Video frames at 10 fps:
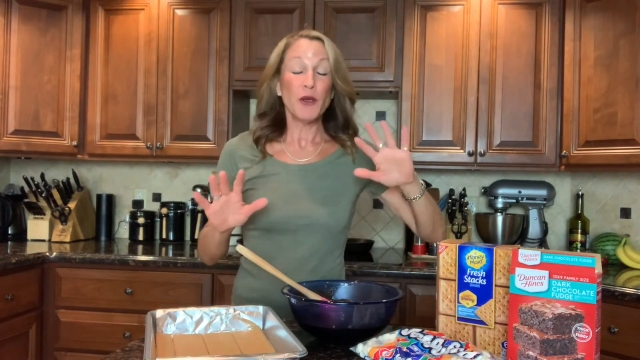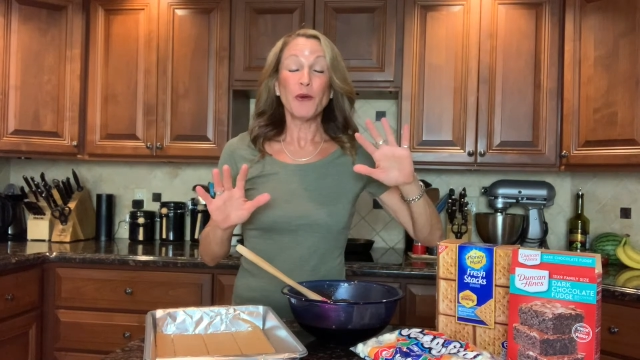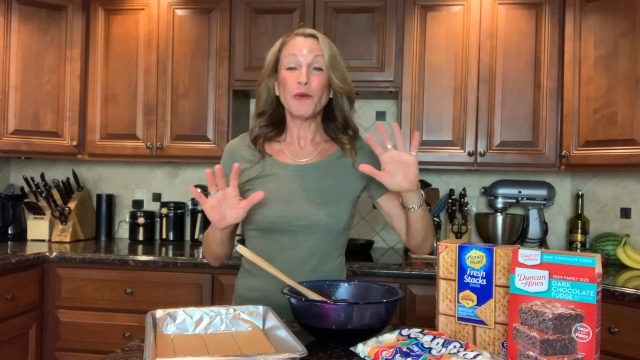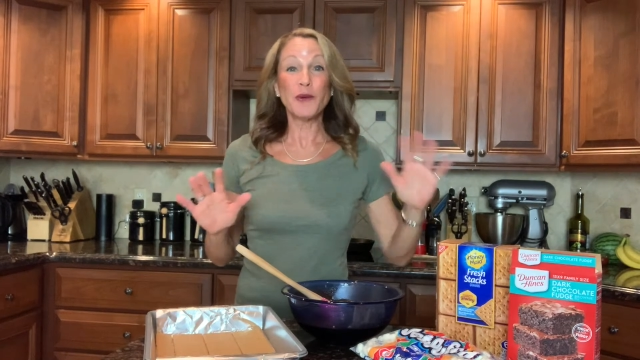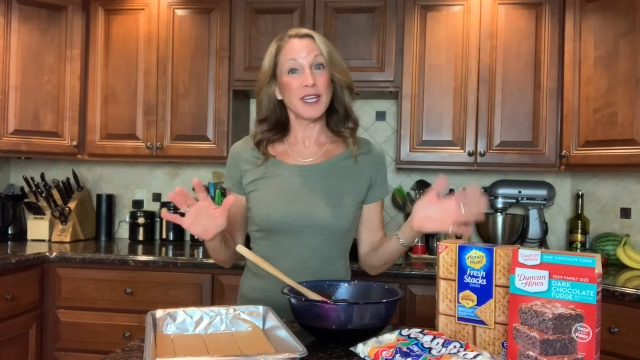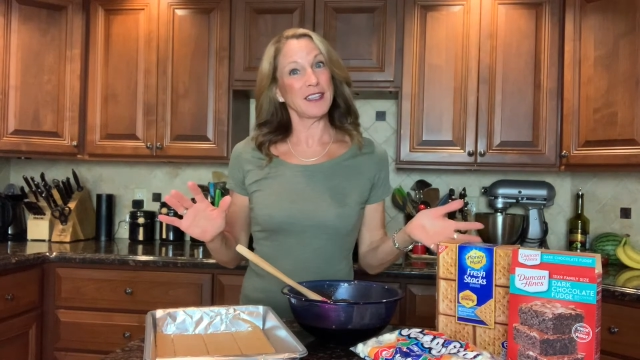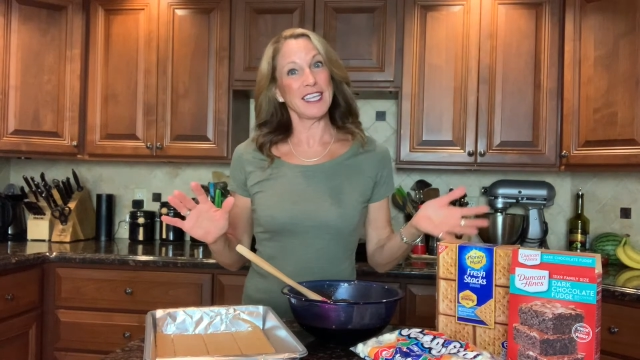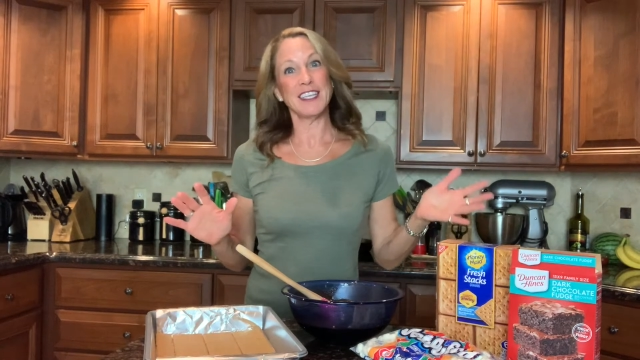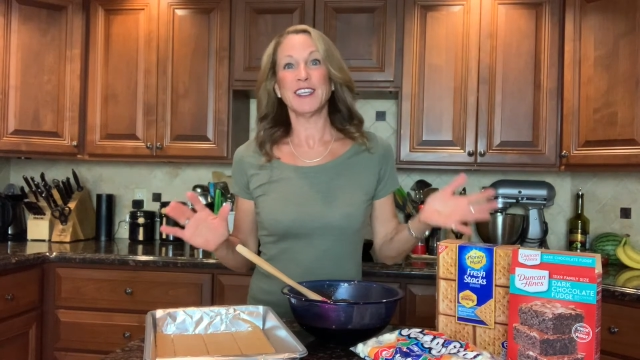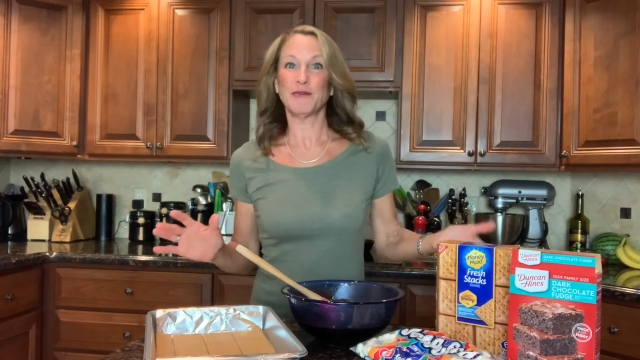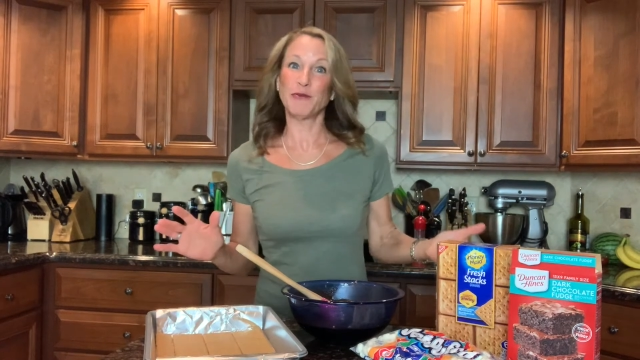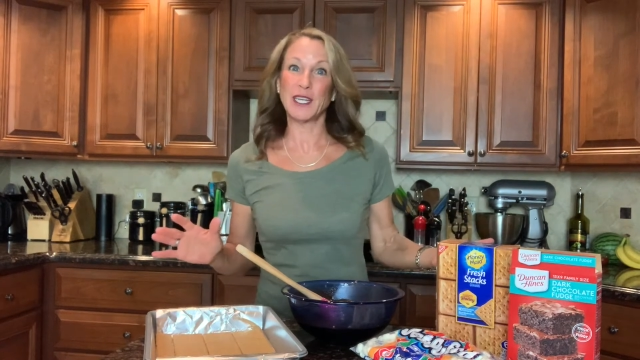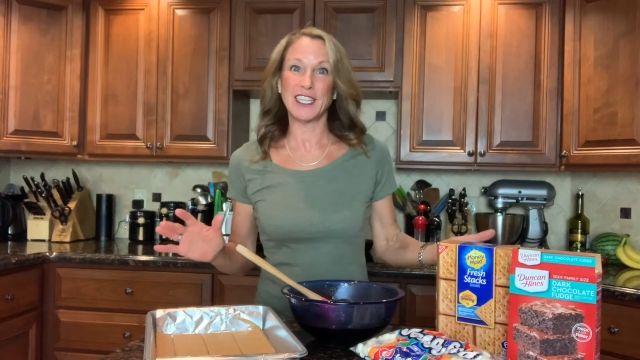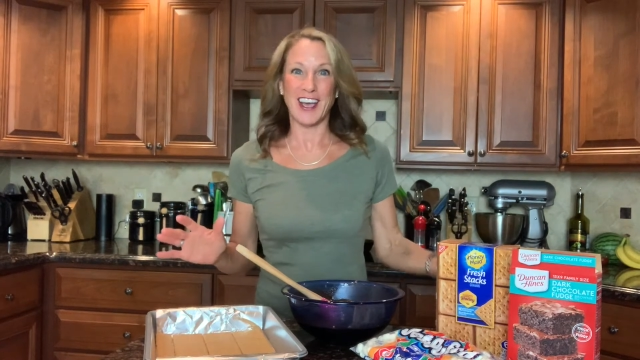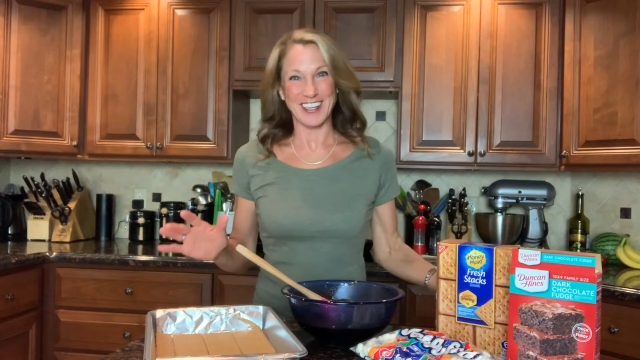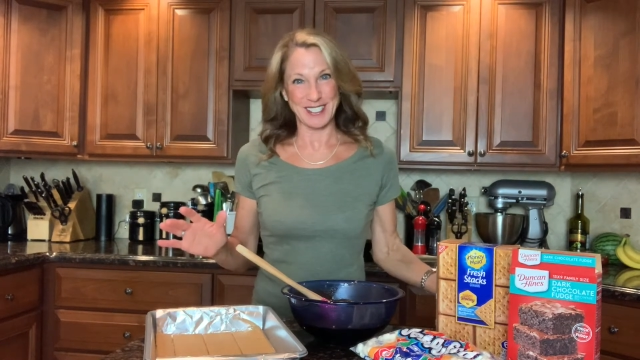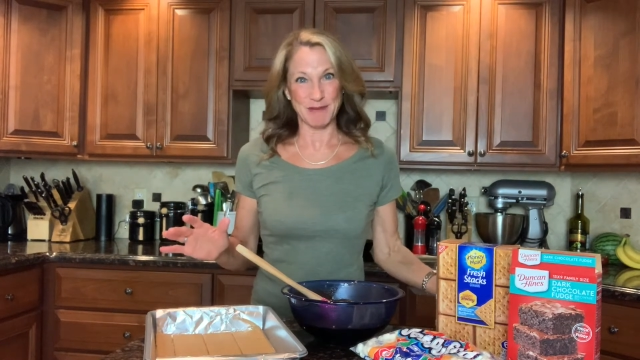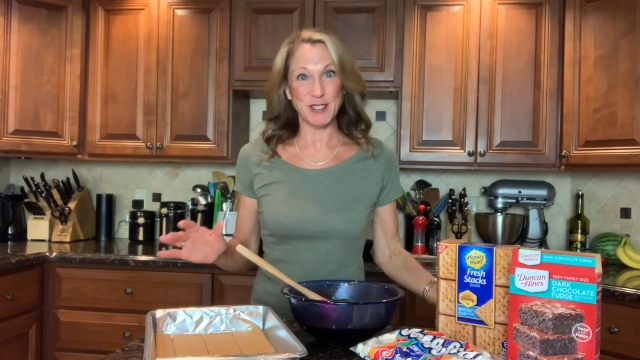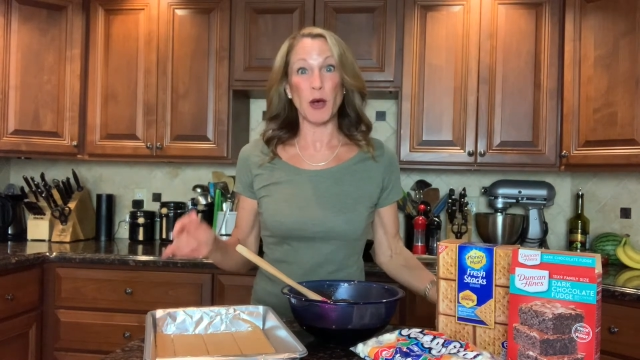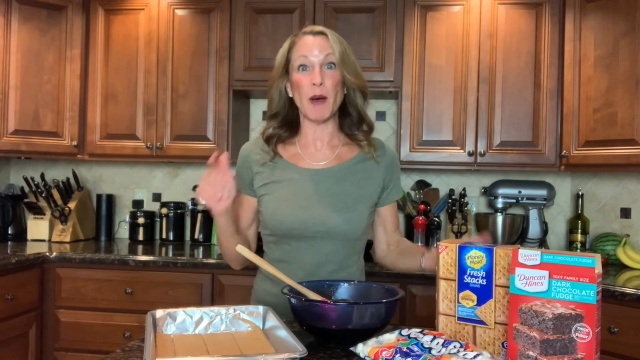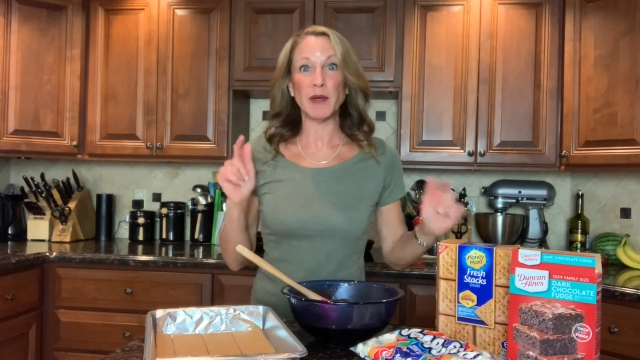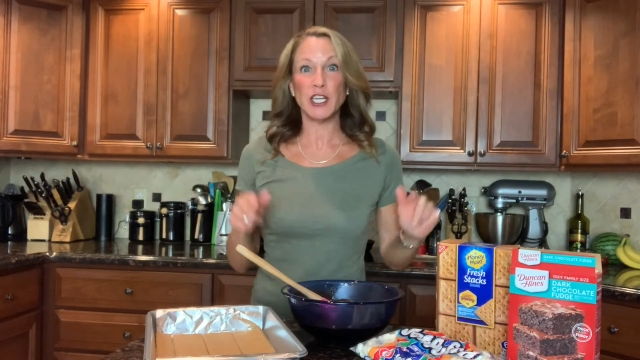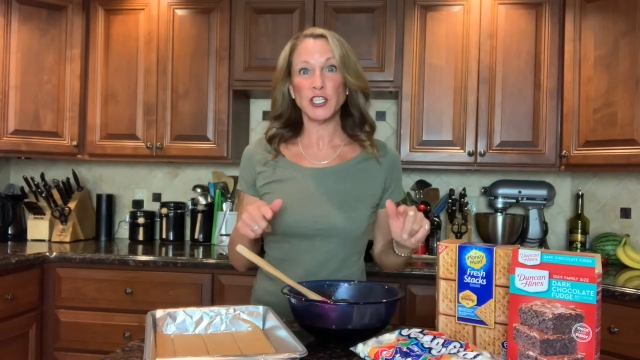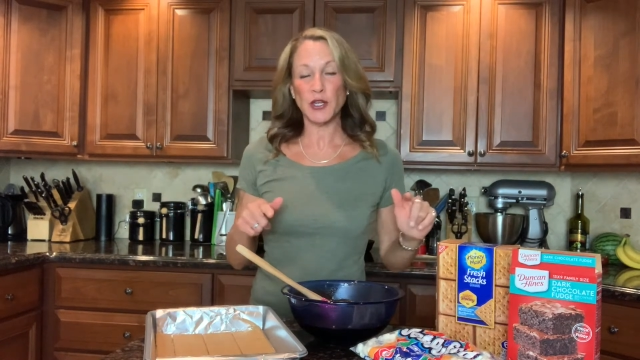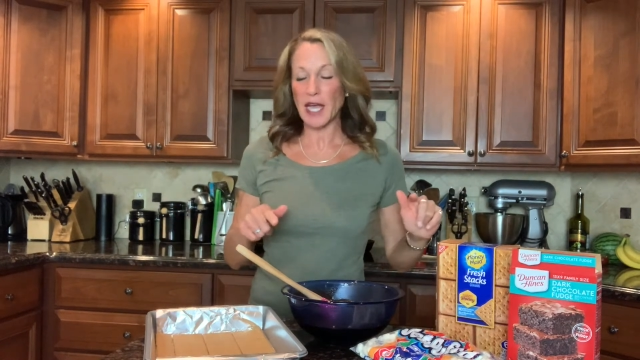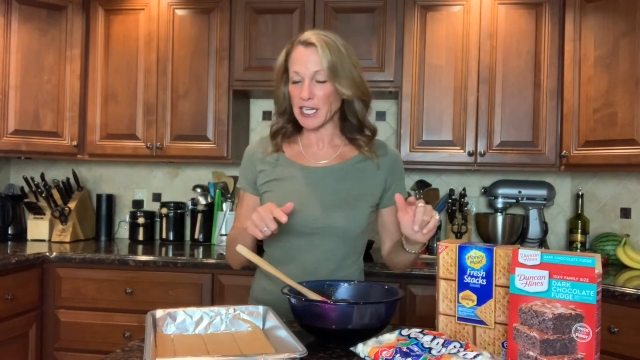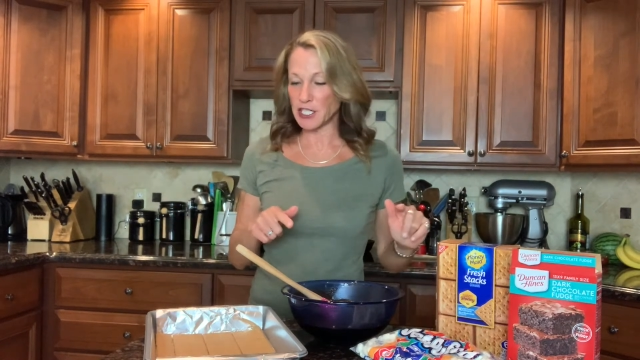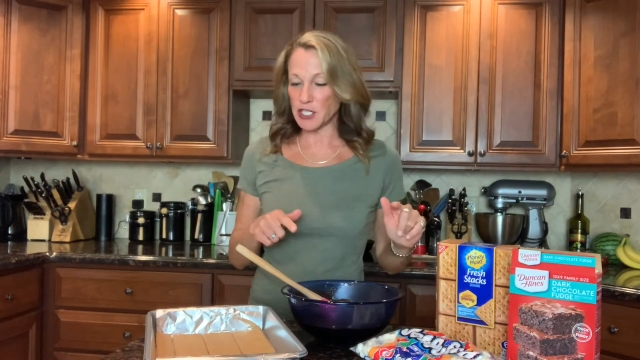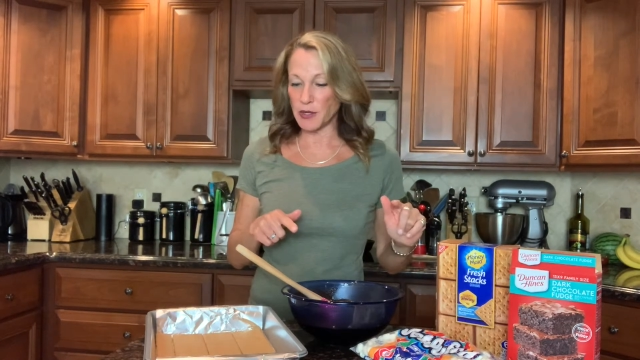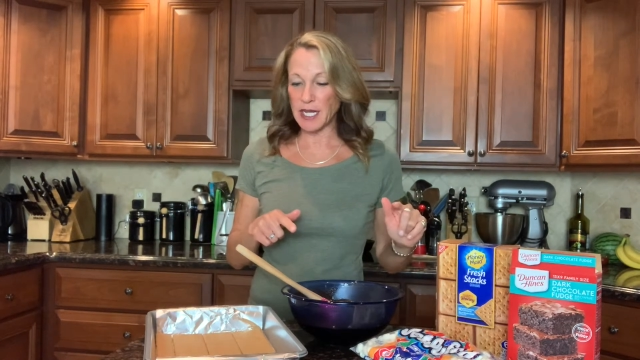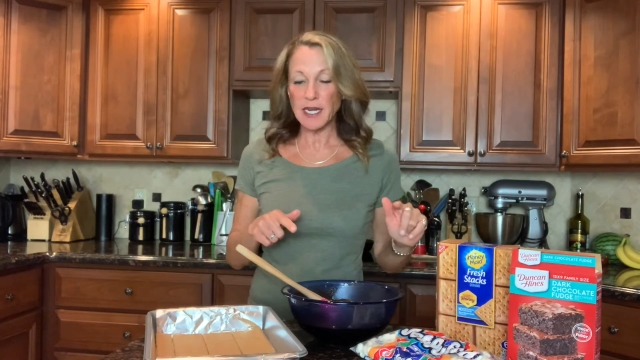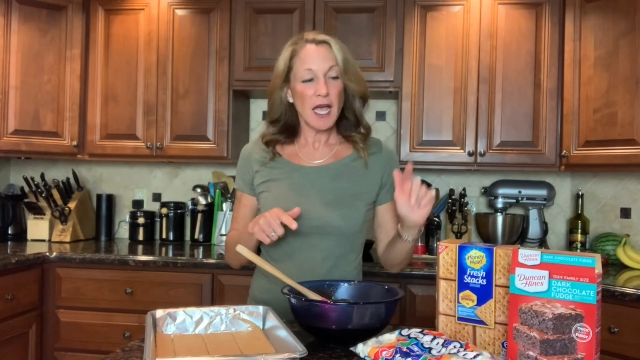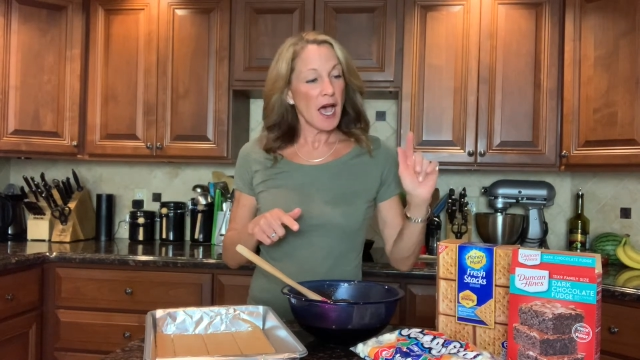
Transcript: Really, really awesome. So I'm gonna show you how to do it.